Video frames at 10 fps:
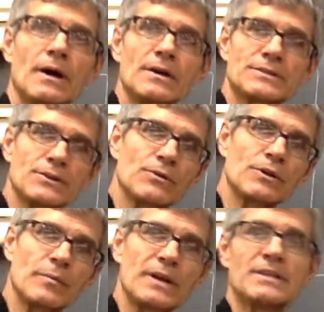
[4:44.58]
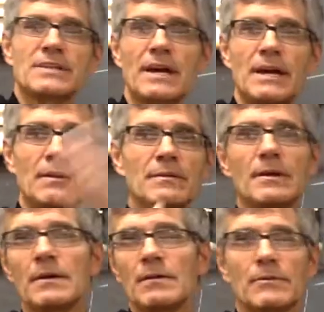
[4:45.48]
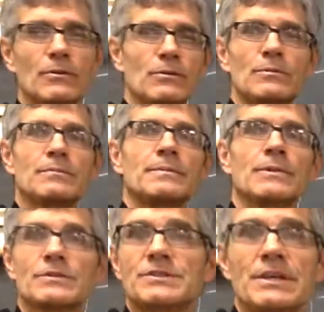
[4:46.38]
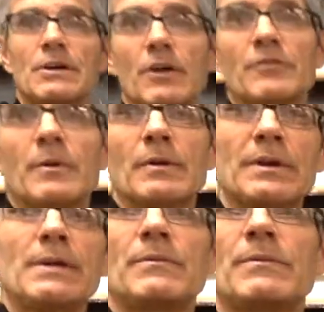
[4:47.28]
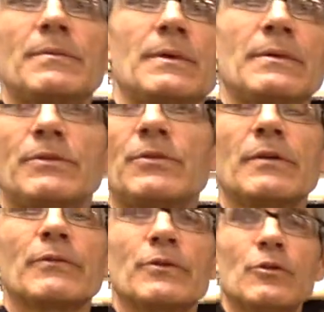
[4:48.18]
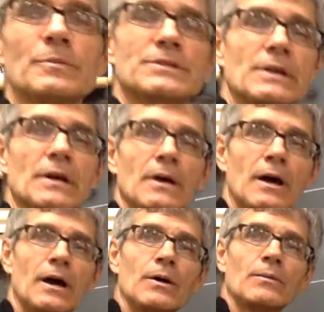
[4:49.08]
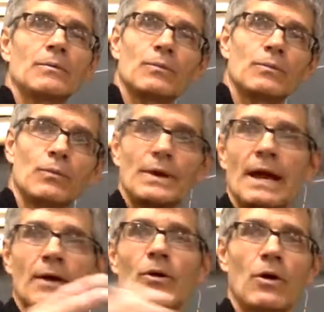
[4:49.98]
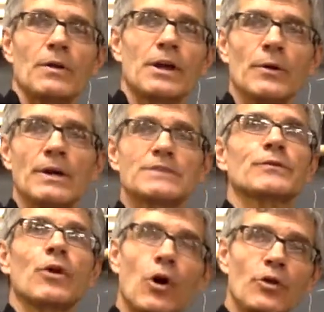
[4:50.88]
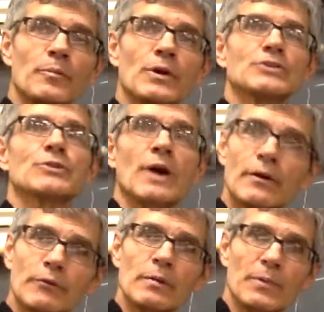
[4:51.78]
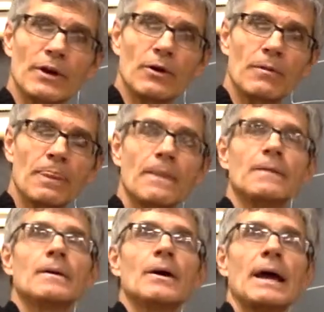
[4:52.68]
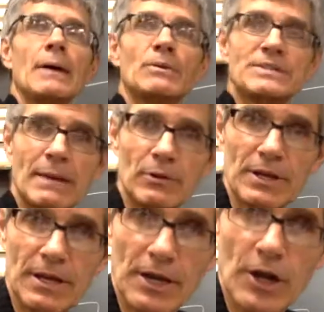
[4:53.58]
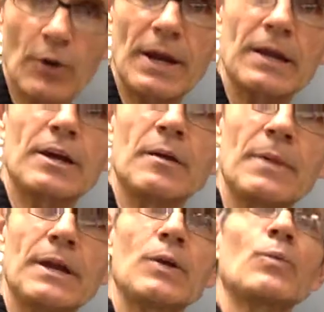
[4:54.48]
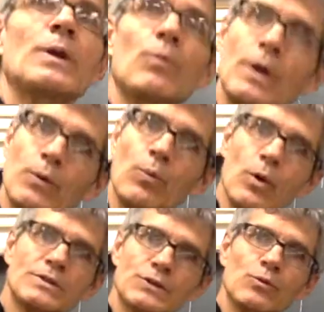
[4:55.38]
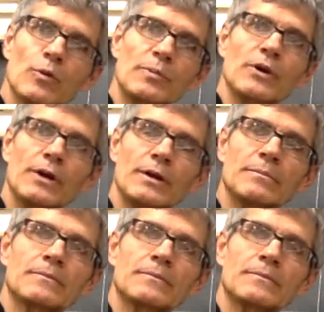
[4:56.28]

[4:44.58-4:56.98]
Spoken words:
So committees A through Z, ultimately, 2 different groups. We had hearings for all the bills. So every bill was able to get a hearing in a committee in 1 school period,